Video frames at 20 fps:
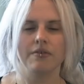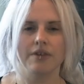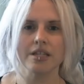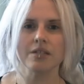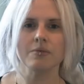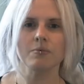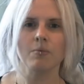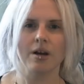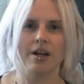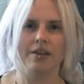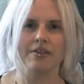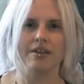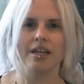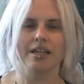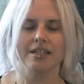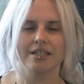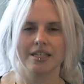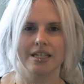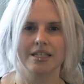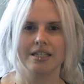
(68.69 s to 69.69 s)
reason why they
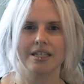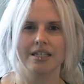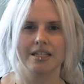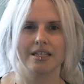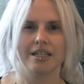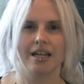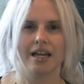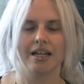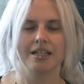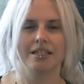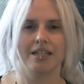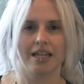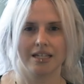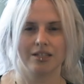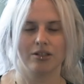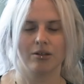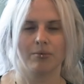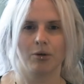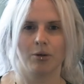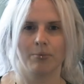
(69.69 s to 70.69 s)
exist inside
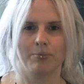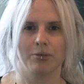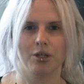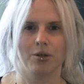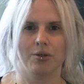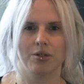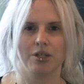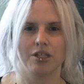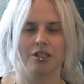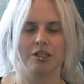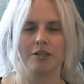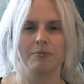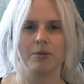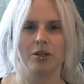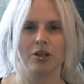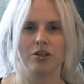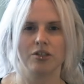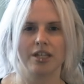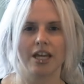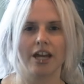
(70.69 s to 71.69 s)
desktop computers is
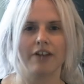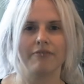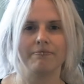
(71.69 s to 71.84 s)
because they have